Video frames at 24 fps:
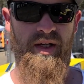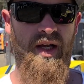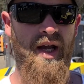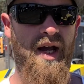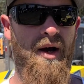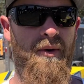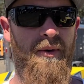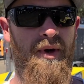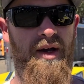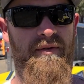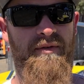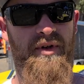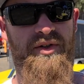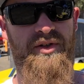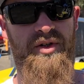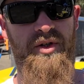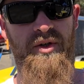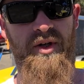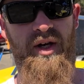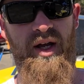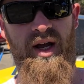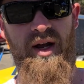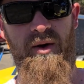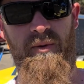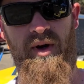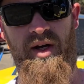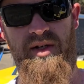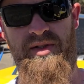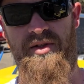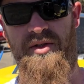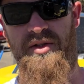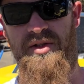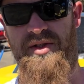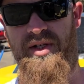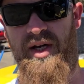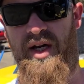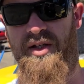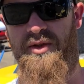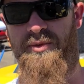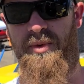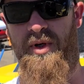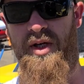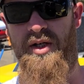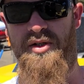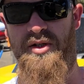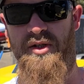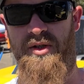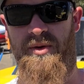Yeah, we have a two-day Western States
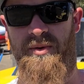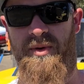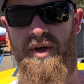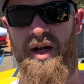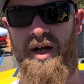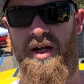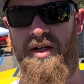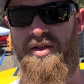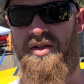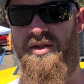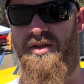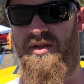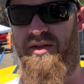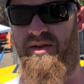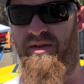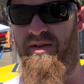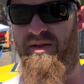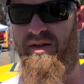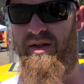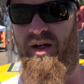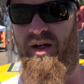regional race